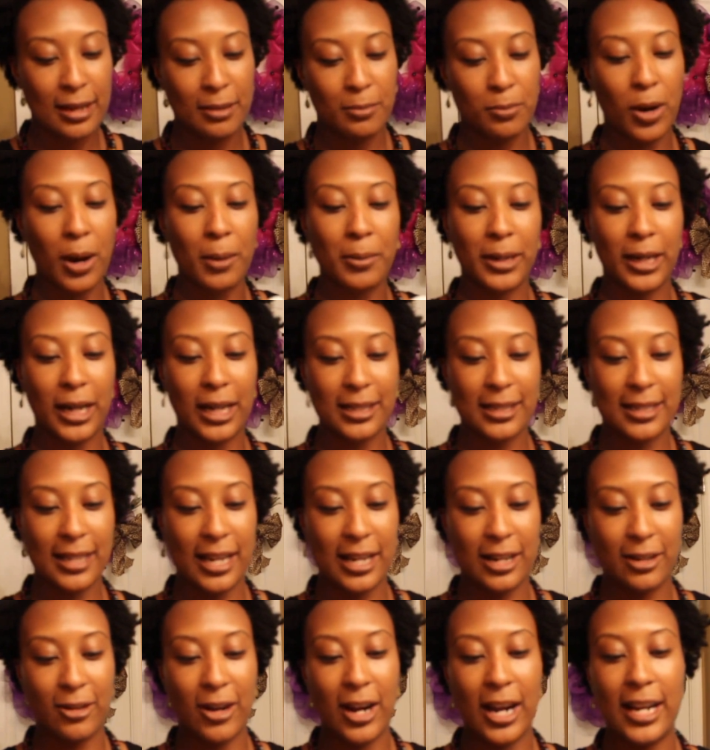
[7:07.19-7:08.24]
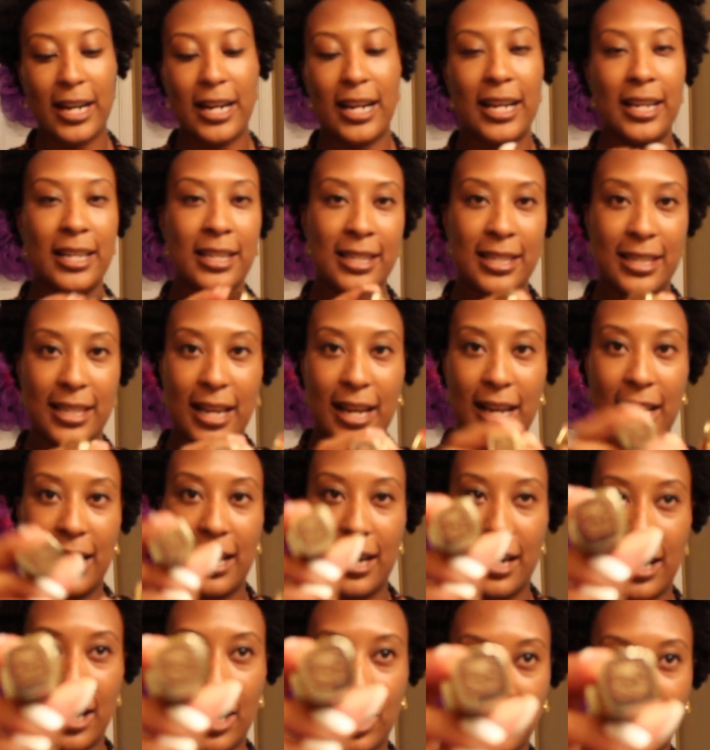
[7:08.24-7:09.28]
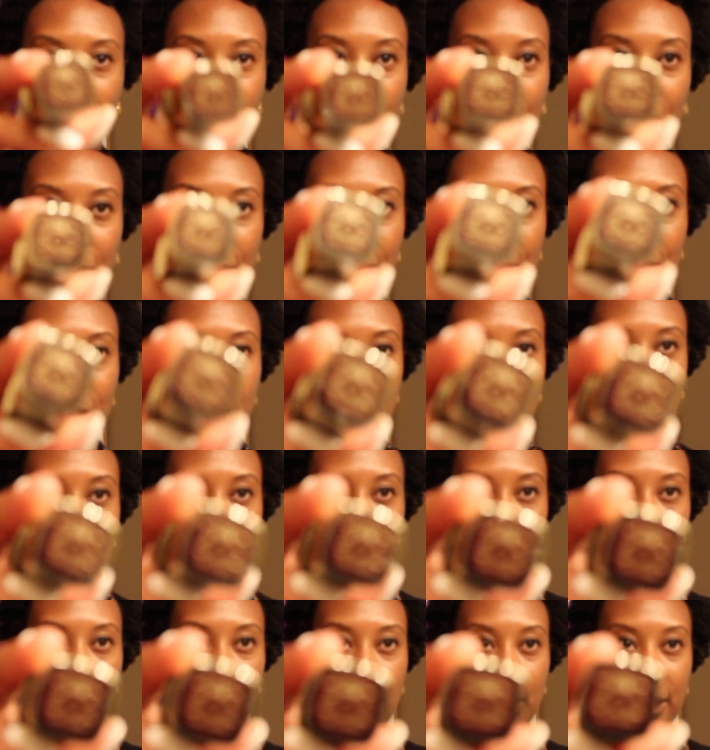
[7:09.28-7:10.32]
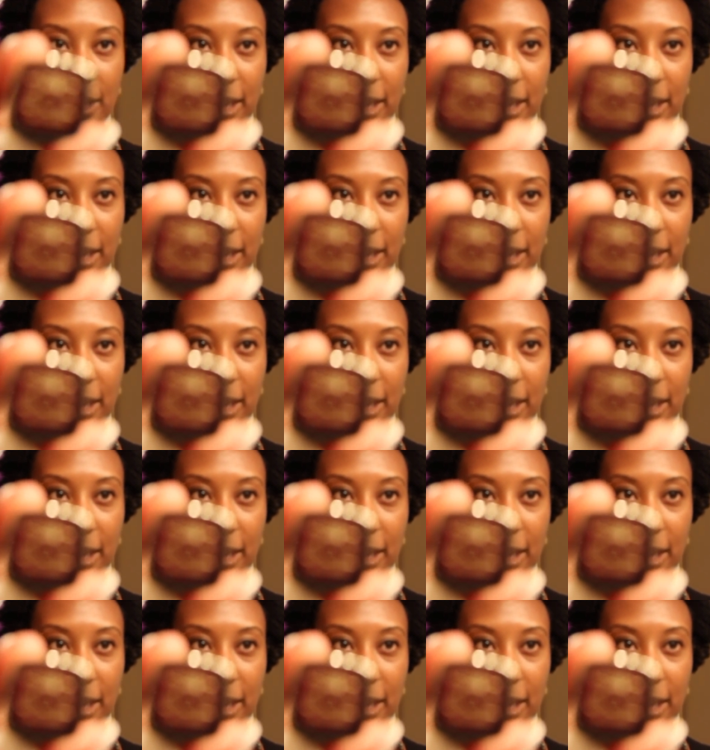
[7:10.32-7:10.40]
Probably not saying it right. It's I'll show it to the